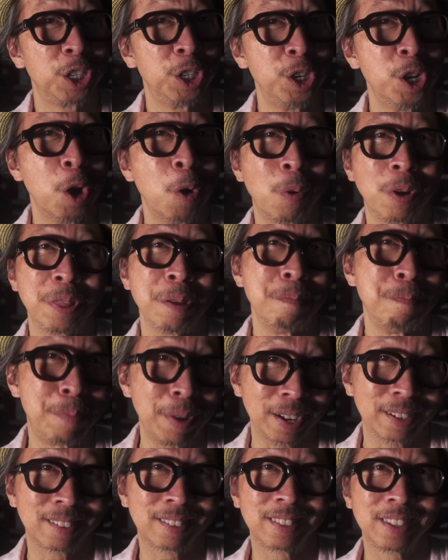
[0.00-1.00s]
You know what the
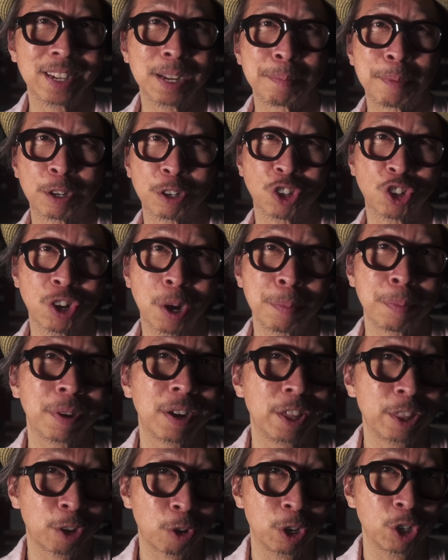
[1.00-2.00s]
best thing about
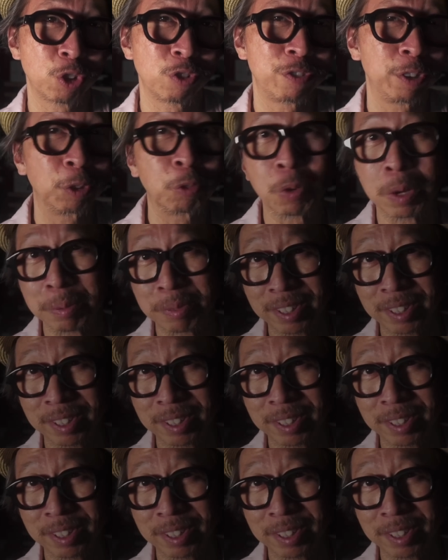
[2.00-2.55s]
shopping on the Crutchfield